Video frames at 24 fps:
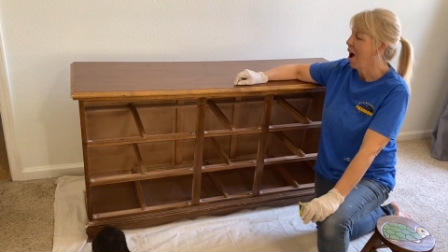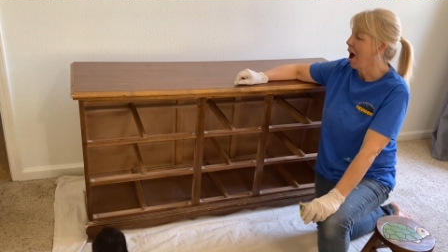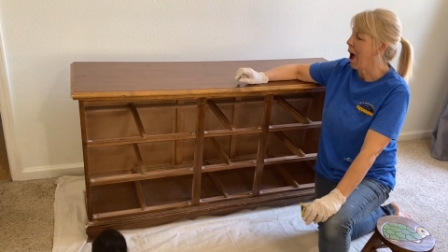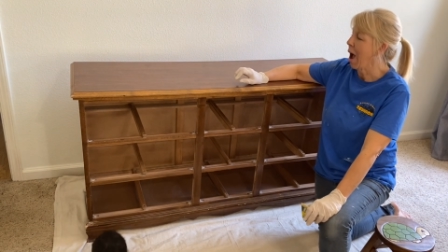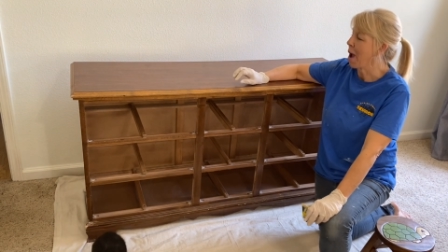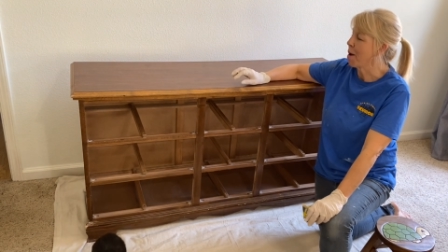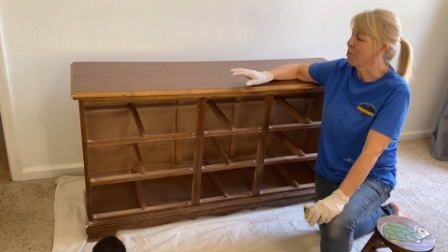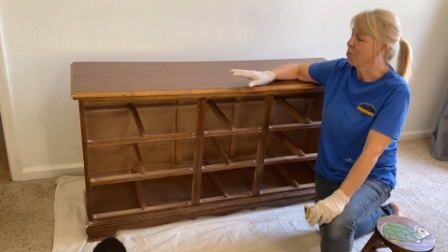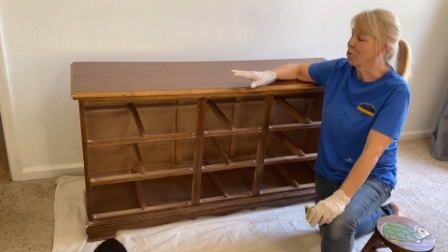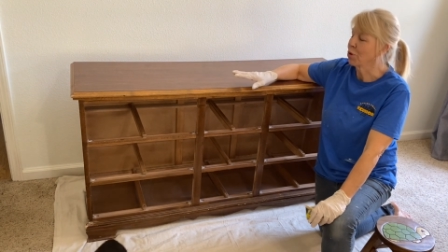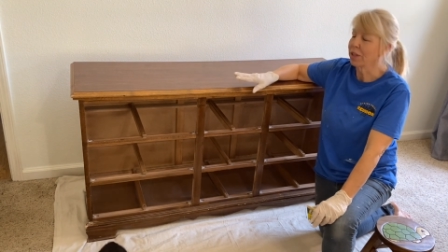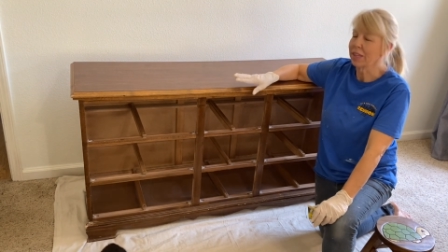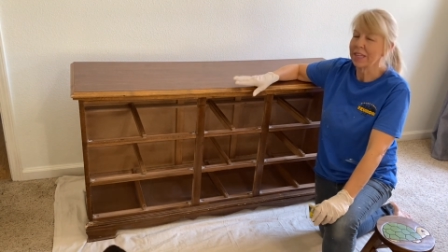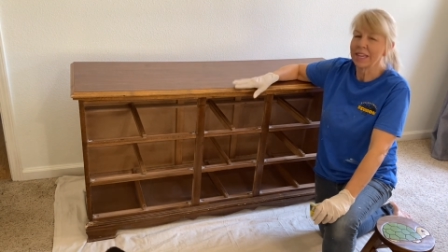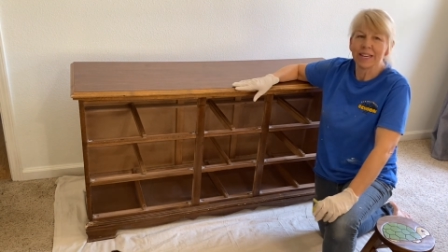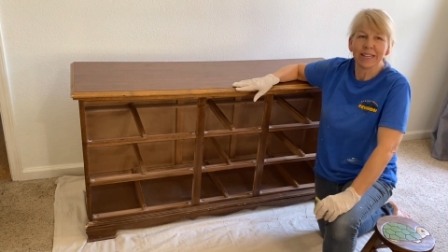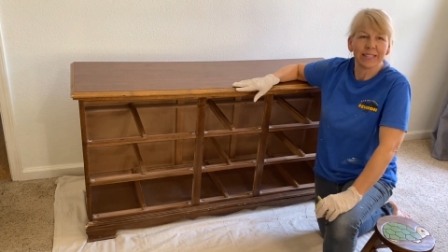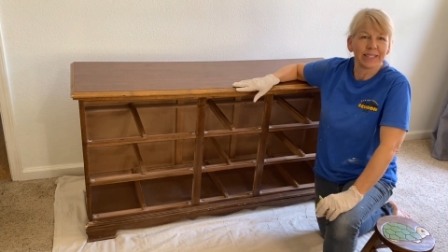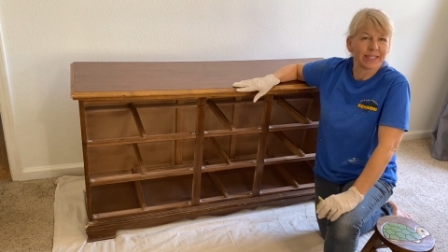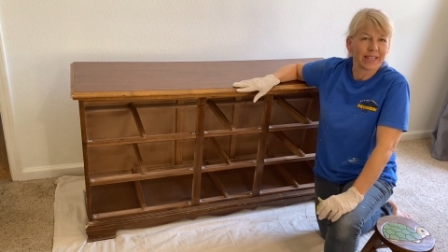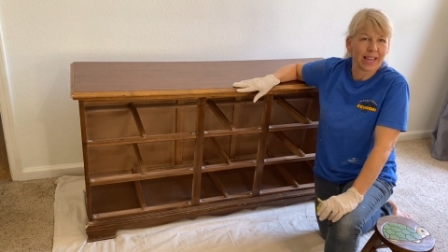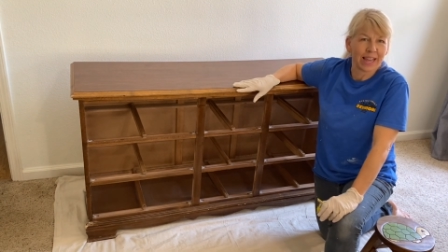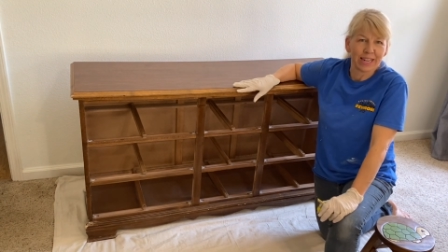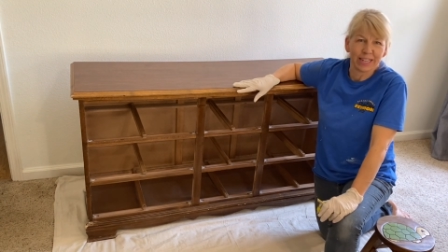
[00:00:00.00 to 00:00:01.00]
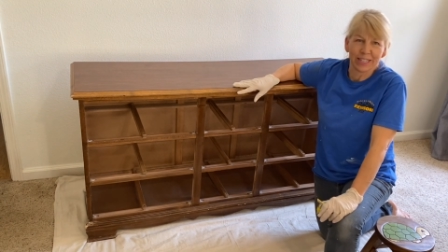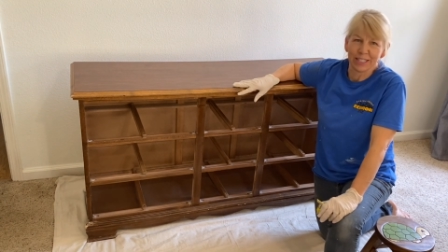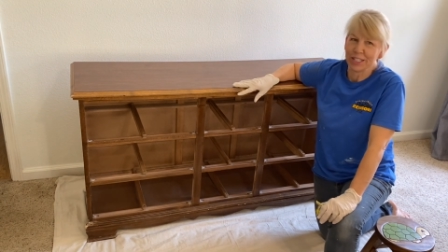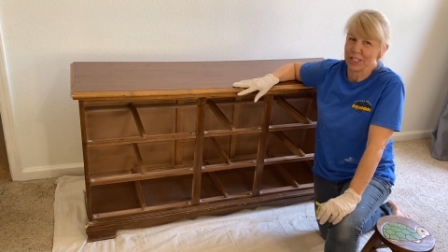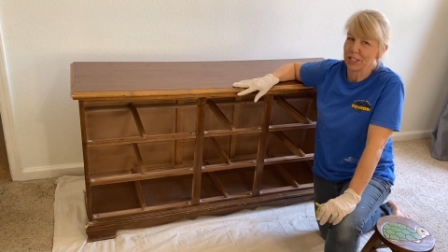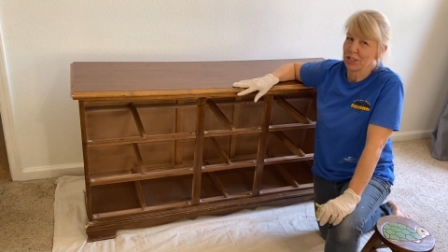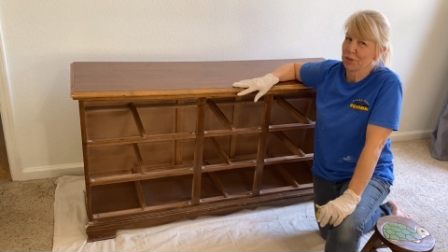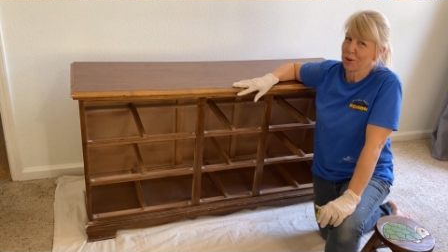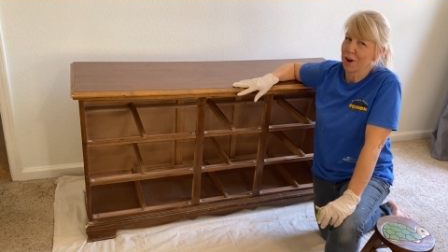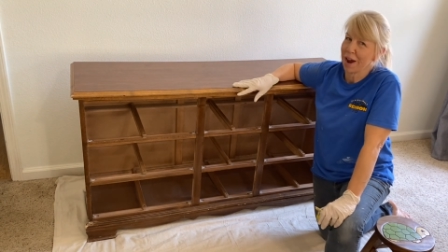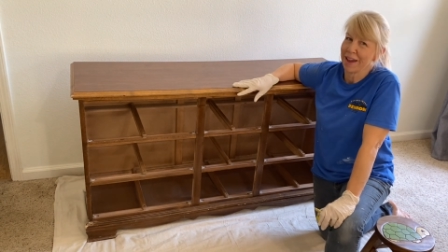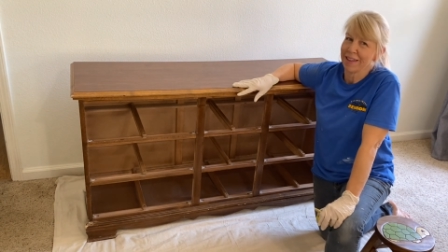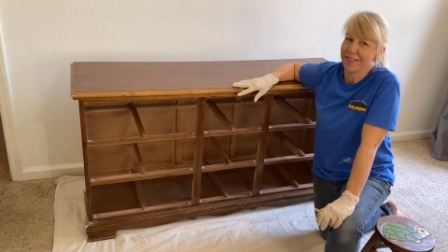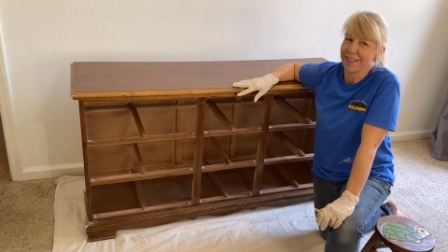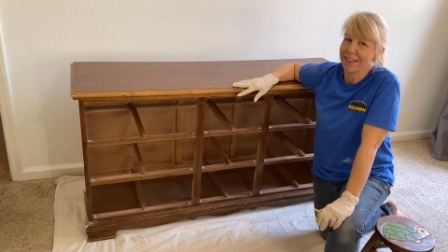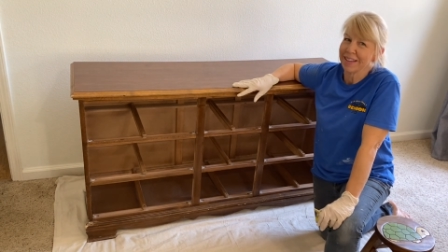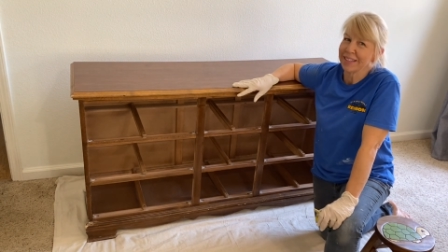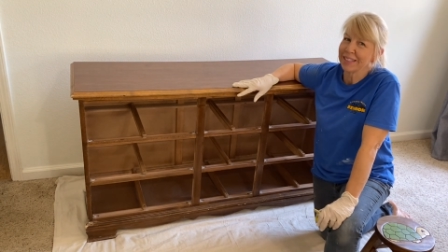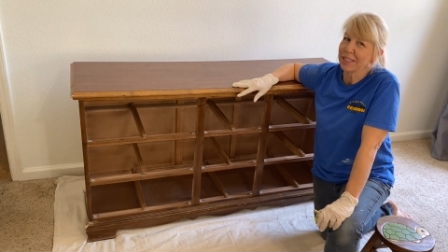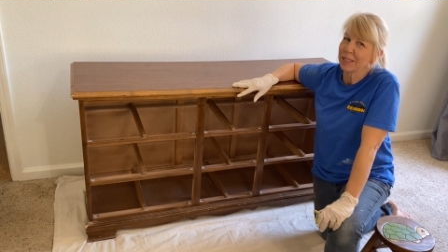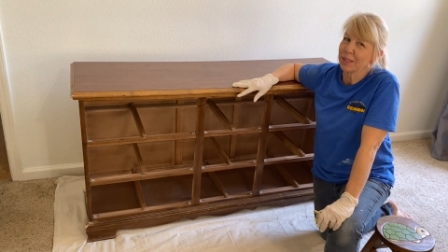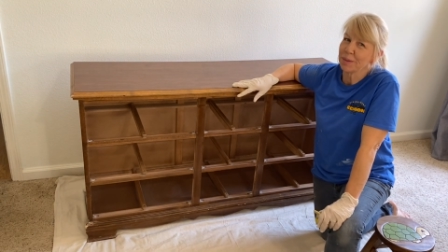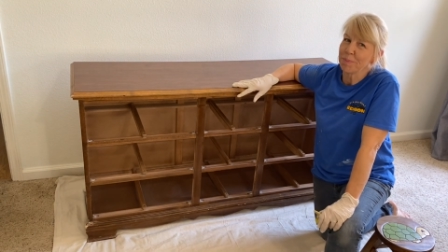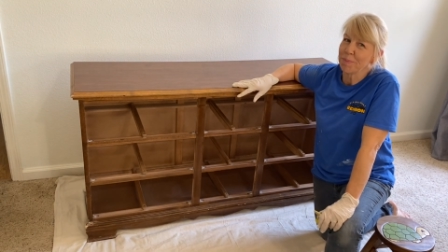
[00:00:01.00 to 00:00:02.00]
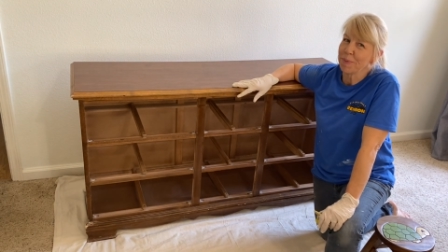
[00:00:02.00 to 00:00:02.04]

I'm really excited to try this